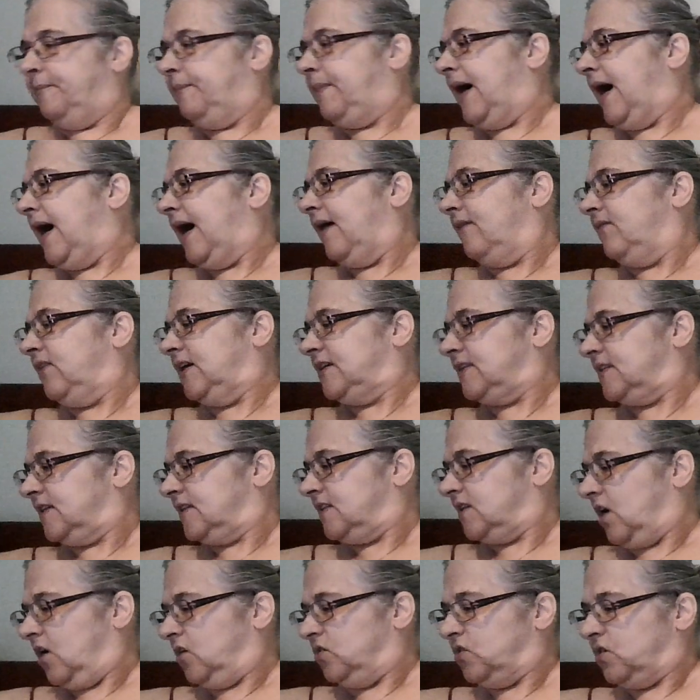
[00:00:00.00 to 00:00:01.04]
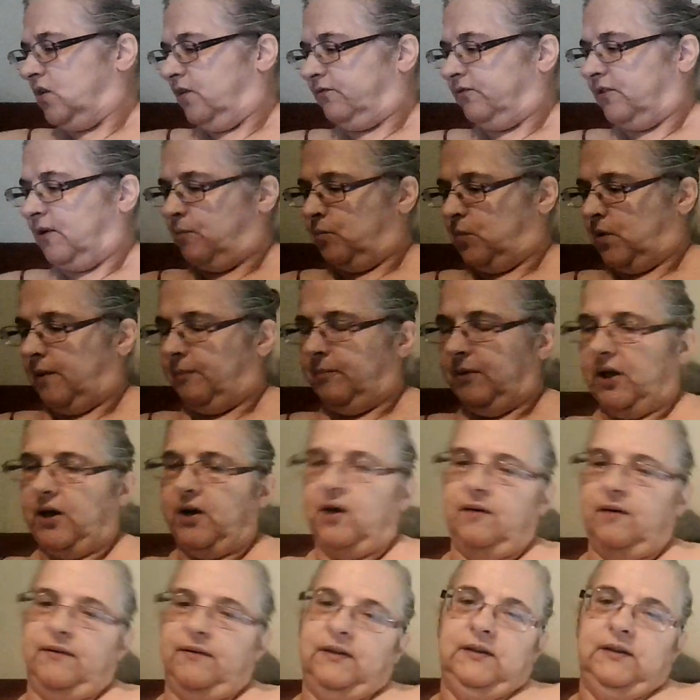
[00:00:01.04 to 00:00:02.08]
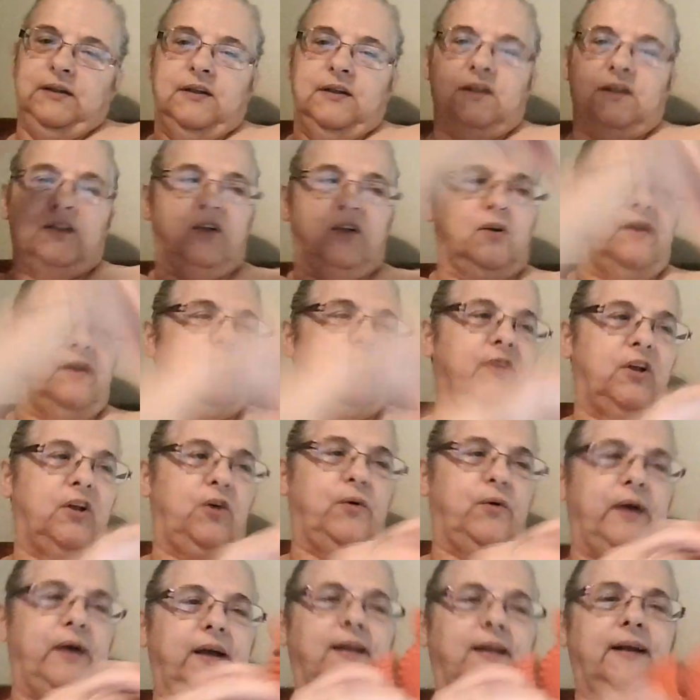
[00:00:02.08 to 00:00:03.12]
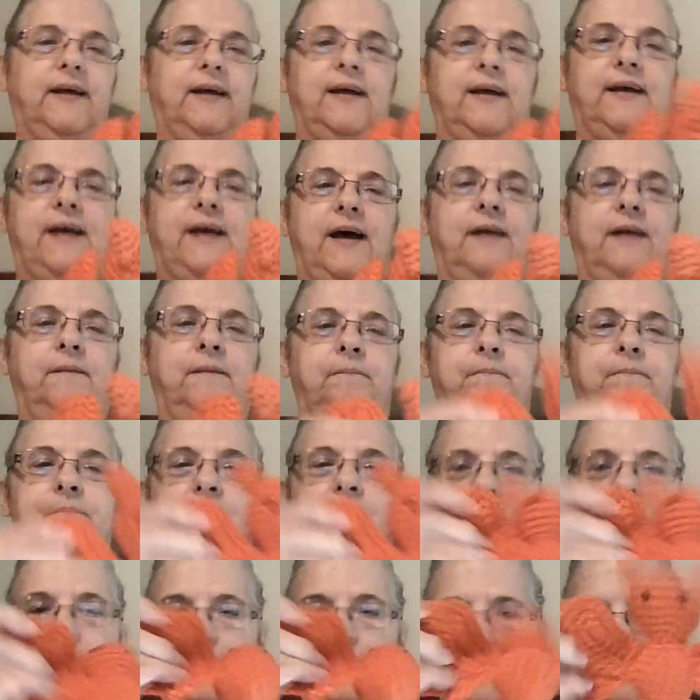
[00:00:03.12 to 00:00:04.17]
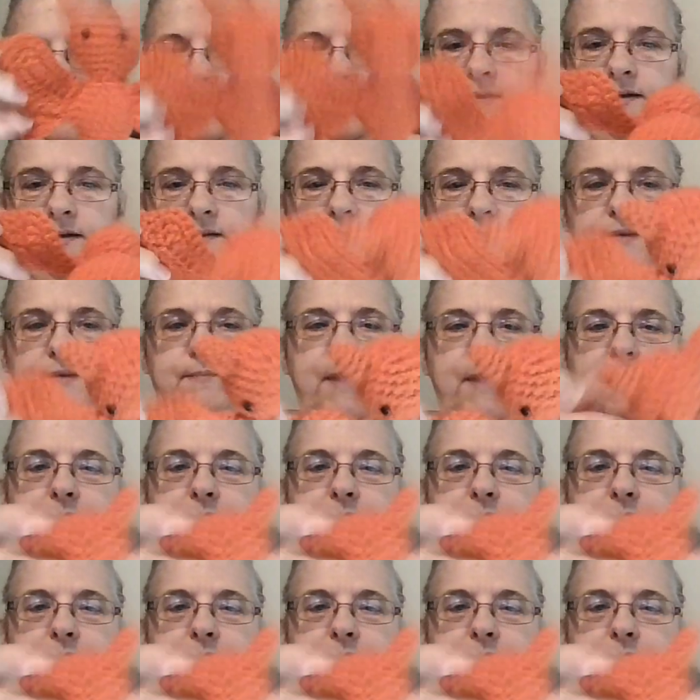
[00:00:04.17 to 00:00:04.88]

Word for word: bat. This is also from Ribblr. Sorry for the crinkling again my